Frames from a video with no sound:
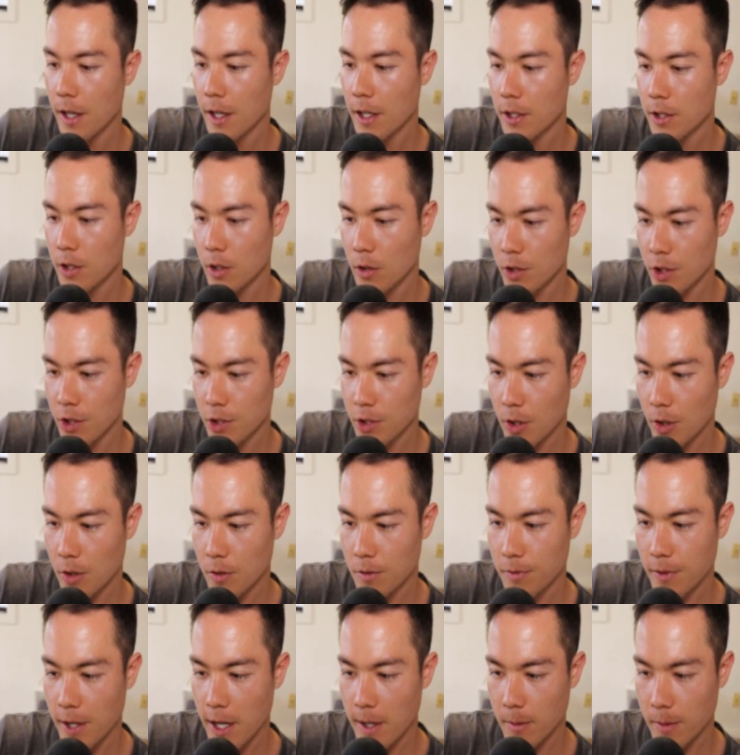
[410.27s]
So just go to
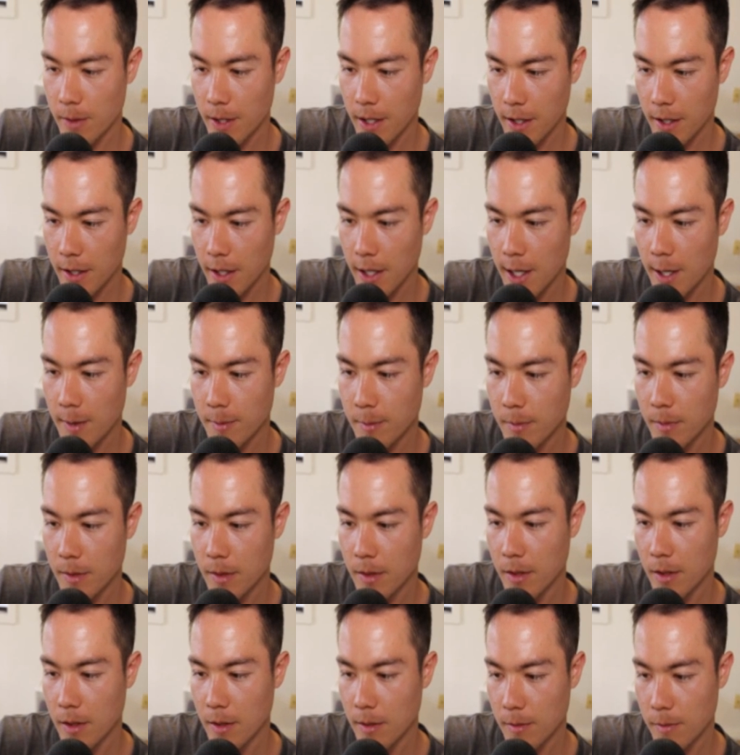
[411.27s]
fiverr.com
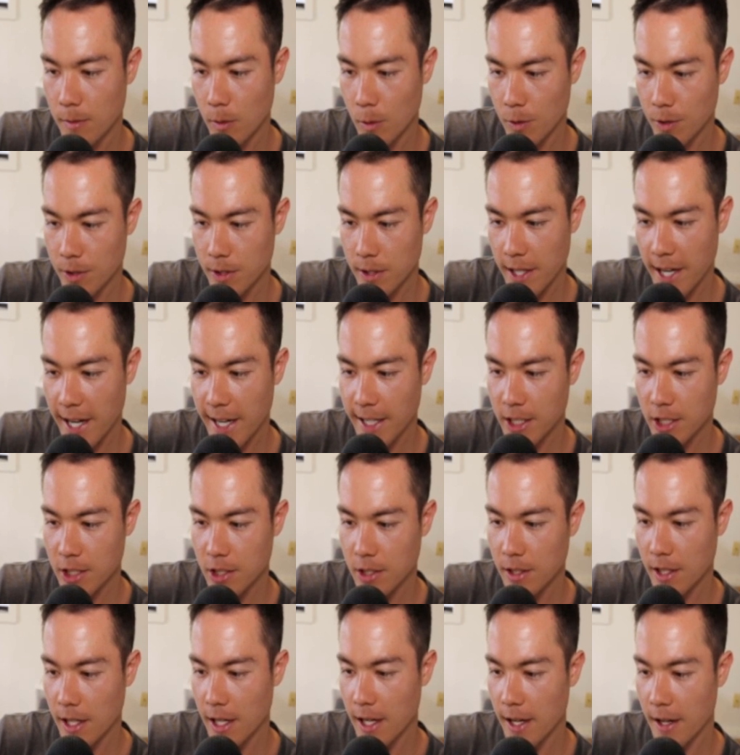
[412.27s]
forward slash
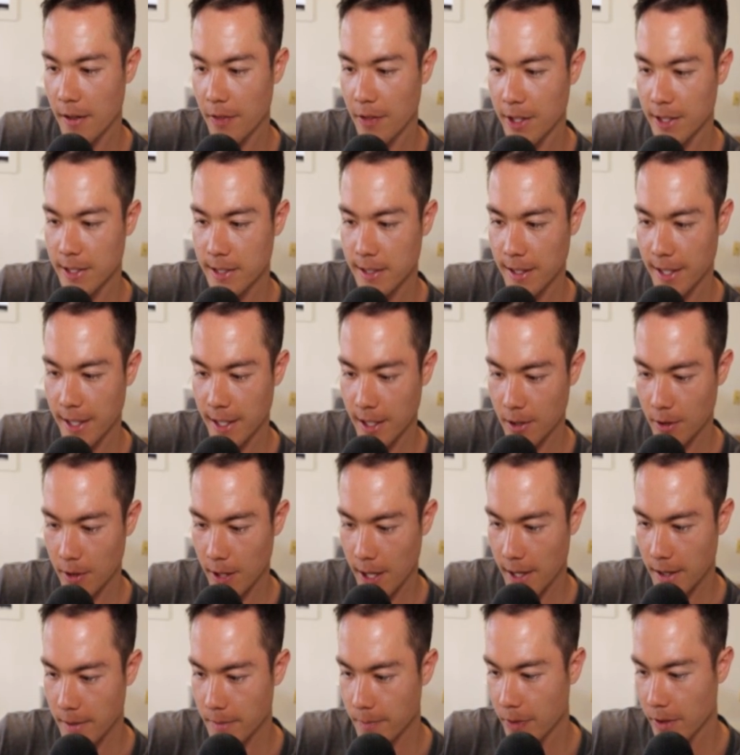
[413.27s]
uh, this link,
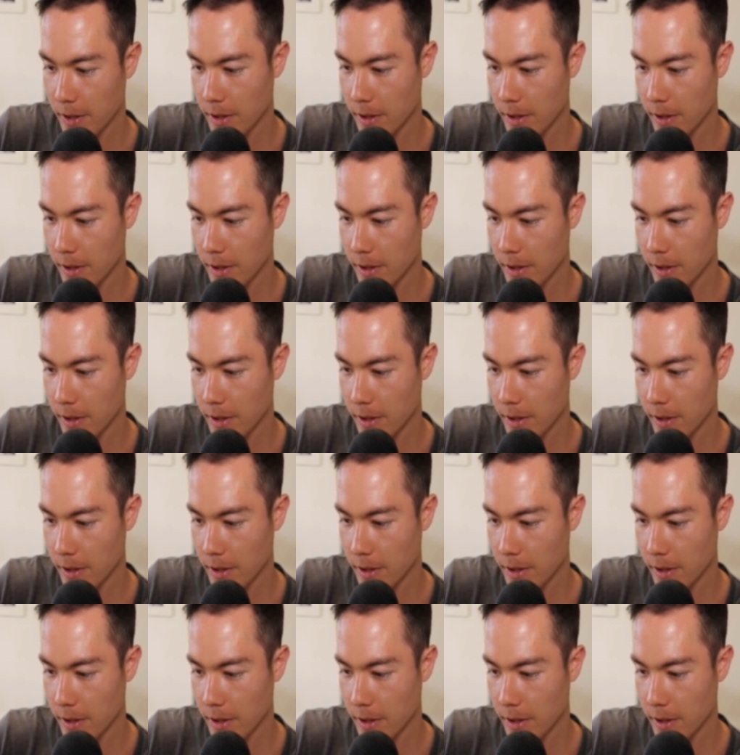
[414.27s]
okay?